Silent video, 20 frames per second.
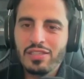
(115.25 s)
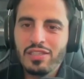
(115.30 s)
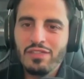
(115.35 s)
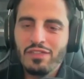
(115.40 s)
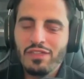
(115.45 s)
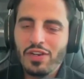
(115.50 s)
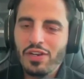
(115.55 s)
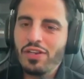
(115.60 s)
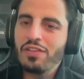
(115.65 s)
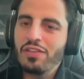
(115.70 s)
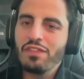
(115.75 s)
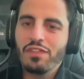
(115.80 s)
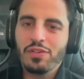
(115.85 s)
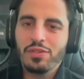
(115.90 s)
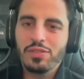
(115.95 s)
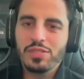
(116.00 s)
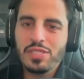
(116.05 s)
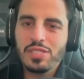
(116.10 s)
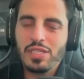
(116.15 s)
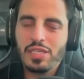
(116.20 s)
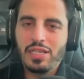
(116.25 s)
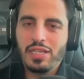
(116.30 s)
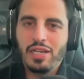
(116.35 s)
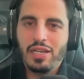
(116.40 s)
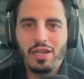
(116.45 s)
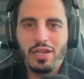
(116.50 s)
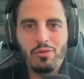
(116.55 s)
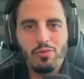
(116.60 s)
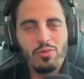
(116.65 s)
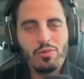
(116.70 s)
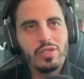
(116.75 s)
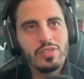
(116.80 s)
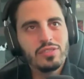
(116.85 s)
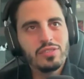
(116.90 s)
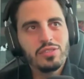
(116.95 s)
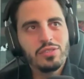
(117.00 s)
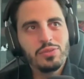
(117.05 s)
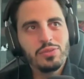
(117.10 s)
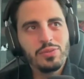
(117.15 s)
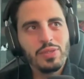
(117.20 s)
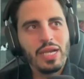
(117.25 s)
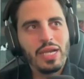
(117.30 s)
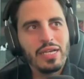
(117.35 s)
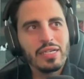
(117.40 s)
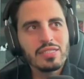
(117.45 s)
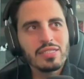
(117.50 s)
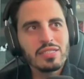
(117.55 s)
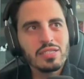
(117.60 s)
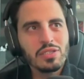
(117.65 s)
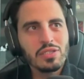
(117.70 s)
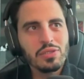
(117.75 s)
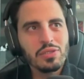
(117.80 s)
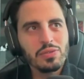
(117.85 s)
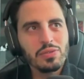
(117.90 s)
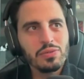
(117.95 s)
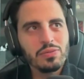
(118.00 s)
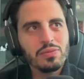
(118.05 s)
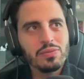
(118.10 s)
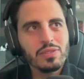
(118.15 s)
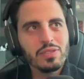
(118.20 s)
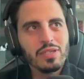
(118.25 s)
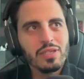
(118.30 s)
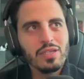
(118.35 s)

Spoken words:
the very first thing I want to ask you